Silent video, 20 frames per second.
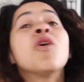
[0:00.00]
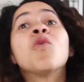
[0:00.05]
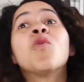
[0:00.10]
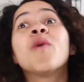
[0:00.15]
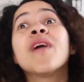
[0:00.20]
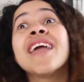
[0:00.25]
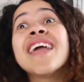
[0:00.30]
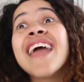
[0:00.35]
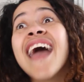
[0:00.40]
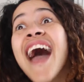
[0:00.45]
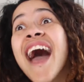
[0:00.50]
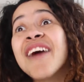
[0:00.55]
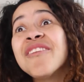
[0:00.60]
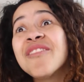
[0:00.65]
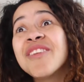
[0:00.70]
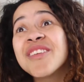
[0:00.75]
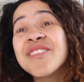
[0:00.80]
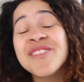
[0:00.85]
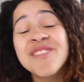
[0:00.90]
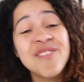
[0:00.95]
We
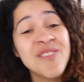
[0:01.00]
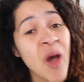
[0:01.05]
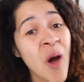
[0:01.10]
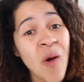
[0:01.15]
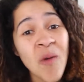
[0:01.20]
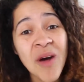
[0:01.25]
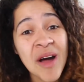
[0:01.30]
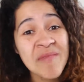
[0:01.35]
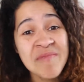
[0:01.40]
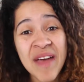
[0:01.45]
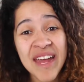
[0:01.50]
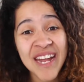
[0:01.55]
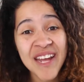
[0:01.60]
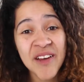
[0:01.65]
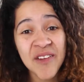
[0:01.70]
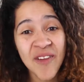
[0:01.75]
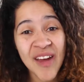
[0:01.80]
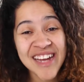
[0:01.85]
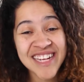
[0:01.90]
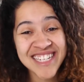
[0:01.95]
have so many
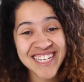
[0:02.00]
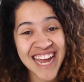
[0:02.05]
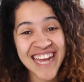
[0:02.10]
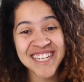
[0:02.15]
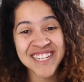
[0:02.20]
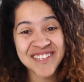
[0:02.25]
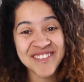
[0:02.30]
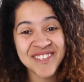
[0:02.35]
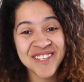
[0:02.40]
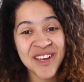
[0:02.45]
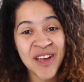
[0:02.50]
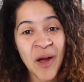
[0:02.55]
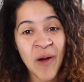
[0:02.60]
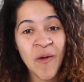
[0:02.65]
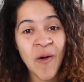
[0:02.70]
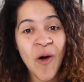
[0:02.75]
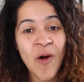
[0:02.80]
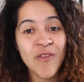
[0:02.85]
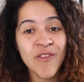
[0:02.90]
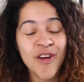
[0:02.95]
great changes to
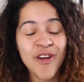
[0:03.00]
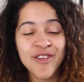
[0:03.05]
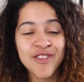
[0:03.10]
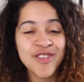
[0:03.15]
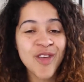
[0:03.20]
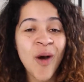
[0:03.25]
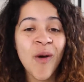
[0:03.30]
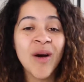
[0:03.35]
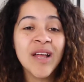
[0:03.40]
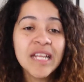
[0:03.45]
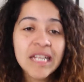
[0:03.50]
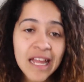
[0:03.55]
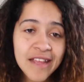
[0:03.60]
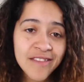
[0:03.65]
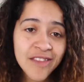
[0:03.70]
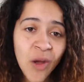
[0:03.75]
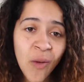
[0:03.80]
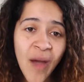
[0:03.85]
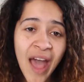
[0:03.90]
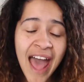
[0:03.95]
go over, so
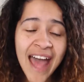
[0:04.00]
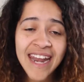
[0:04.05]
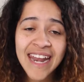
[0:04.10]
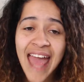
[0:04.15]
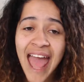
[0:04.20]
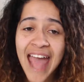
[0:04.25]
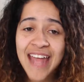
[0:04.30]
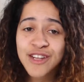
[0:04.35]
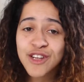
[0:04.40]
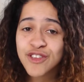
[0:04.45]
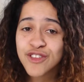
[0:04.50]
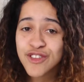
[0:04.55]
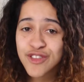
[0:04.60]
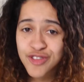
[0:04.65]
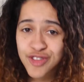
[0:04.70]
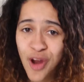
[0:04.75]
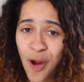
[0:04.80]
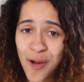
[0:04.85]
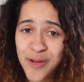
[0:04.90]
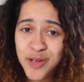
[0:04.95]
let's go ahead and
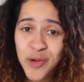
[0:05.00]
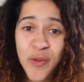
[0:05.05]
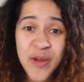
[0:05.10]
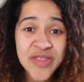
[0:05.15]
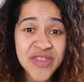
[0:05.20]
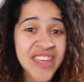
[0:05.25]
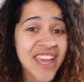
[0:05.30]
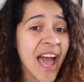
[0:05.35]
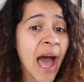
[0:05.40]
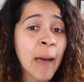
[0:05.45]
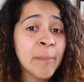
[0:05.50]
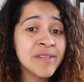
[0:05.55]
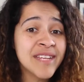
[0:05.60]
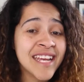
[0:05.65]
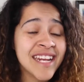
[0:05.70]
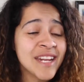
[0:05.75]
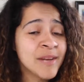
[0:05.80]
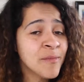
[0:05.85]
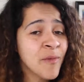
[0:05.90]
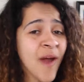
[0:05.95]
start with the
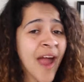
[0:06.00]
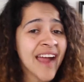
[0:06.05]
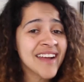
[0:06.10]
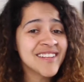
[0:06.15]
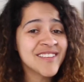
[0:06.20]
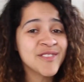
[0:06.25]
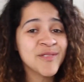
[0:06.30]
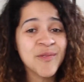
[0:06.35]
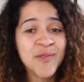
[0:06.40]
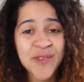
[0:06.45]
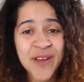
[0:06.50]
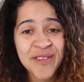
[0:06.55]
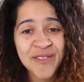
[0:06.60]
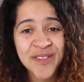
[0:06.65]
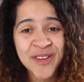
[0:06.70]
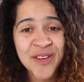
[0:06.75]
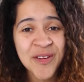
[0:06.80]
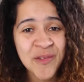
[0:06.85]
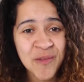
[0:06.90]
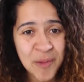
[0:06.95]
updated practice
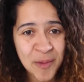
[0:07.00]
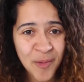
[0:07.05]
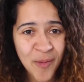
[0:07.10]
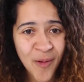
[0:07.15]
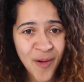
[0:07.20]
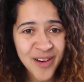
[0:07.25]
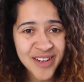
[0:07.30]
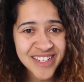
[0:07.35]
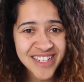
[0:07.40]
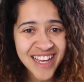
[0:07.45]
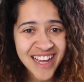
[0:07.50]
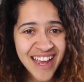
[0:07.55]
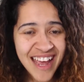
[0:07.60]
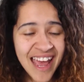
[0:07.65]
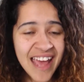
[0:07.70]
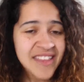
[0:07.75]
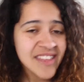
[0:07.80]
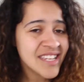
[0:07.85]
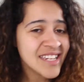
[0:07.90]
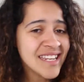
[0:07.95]
revenue report.
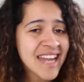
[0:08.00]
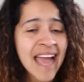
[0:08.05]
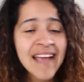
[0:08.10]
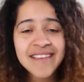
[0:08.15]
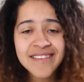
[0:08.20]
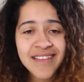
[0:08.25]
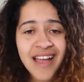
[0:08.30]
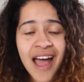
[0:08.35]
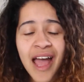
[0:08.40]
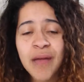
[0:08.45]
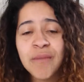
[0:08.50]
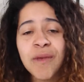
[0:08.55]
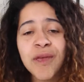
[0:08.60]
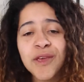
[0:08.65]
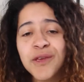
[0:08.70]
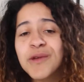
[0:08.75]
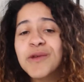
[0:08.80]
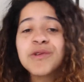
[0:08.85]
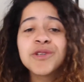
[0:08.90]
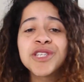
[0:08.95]
The next time
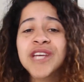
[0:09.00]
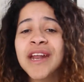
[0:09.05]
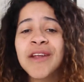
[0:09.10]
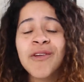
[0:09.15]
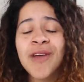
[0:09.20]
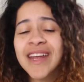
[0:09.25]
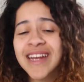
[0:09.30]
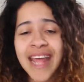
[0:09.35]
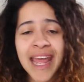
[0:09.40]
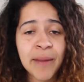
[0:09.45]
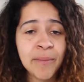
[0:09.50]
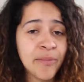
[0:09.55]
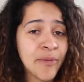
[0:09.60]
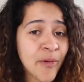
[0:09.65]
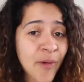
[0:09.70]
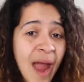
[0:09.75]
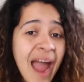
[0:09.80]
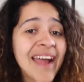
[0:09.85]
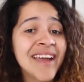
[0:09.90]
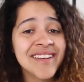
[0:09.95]
you generate a
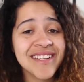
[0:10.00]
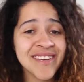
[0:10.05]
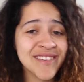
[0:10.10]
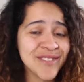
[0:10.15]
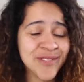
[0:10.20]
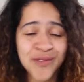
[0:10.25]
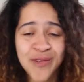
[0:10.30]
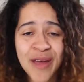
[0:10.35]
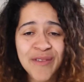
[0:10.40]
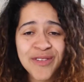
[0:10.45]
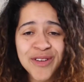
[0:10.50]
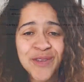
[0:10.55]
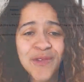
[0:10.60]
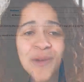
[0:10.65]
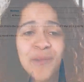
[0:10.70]
practice revenue